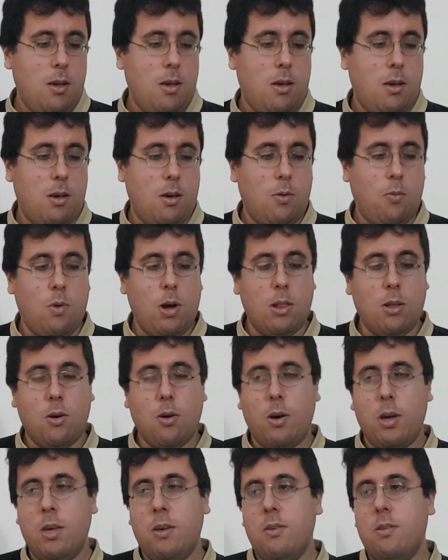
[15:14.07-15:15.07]
While
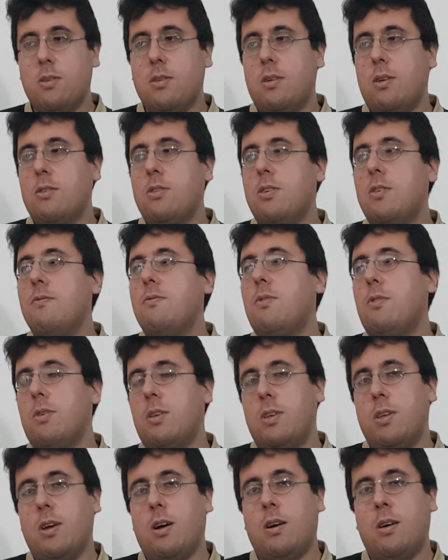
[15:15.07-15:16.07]
going searching for
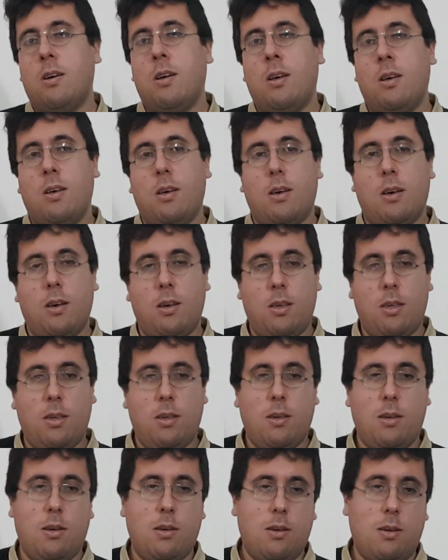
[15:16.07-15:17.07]
the yarn, I
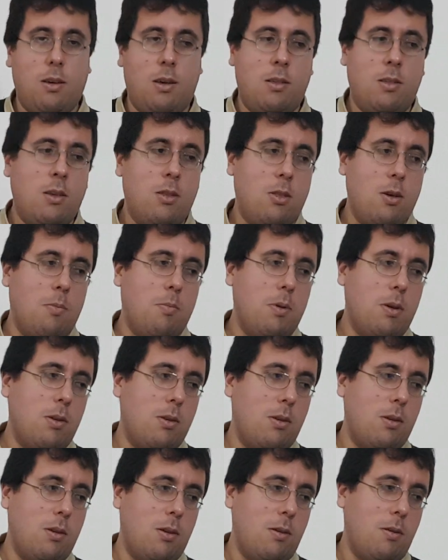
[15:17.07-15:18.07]
ended up
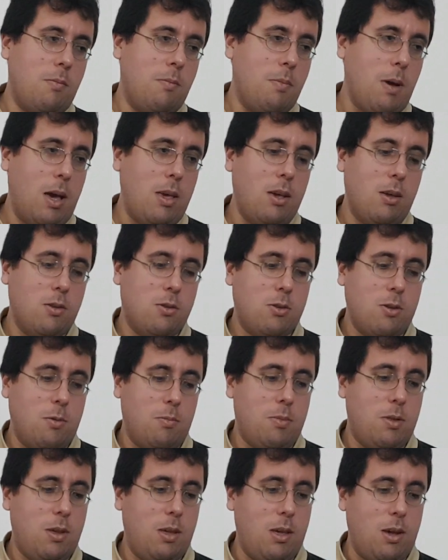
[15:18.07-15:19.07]
buying
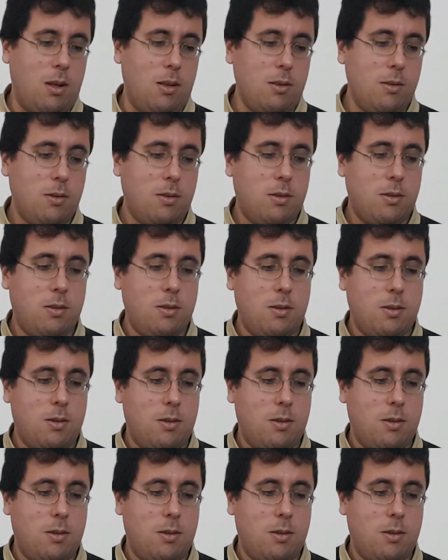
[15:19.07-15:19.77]
something else,